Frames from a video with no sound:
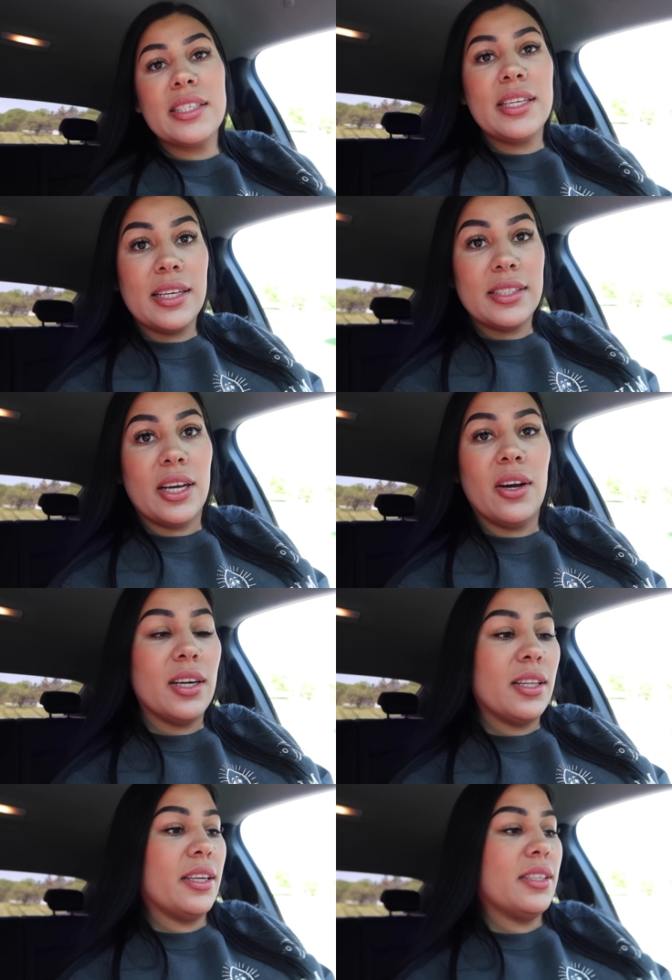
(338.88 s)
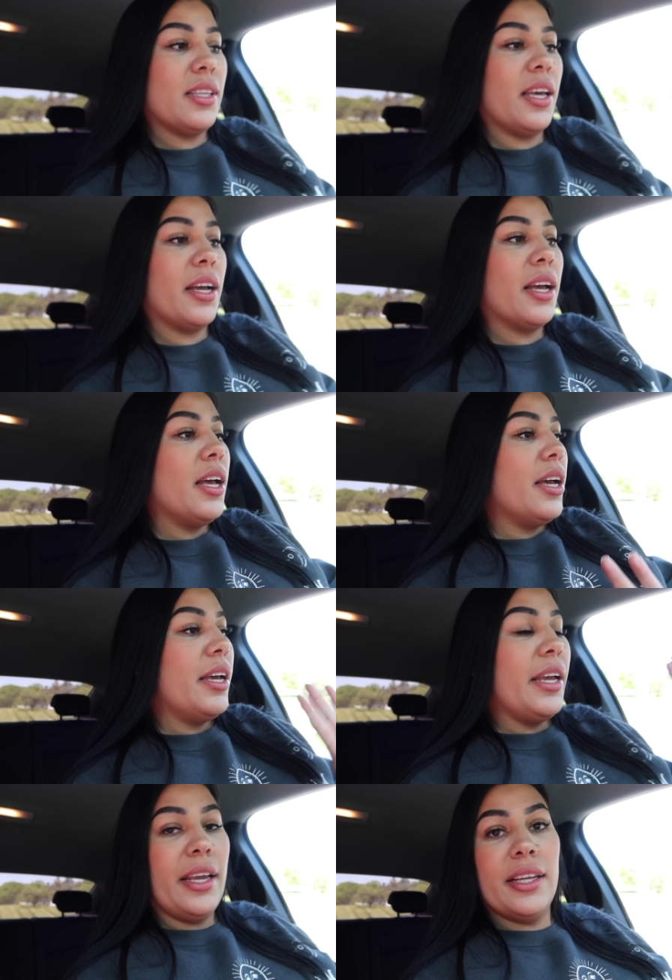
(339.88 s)
cannot tell, Analeigha's like,
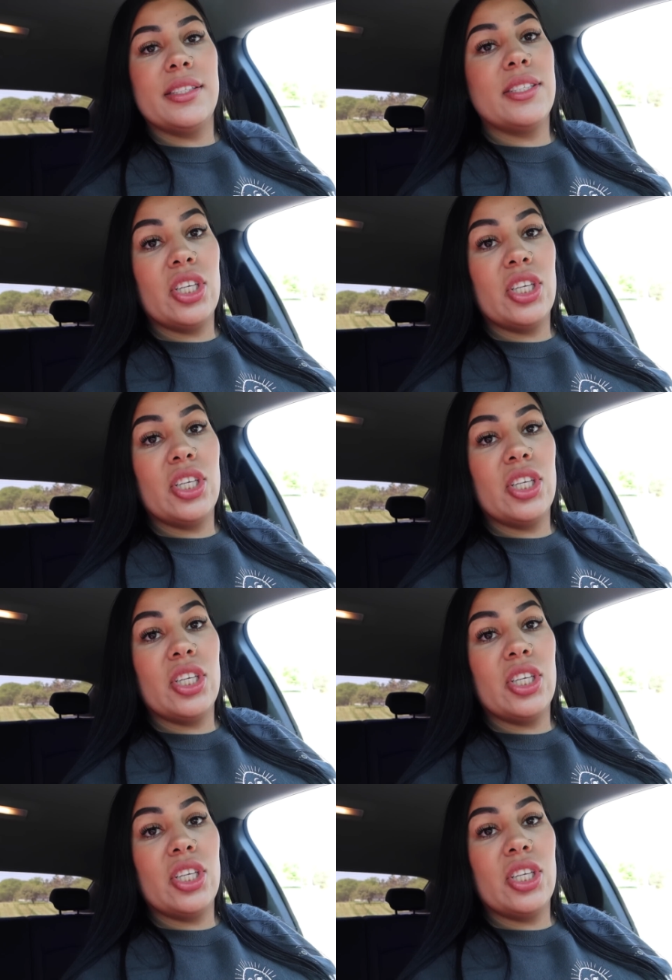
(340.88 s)
it's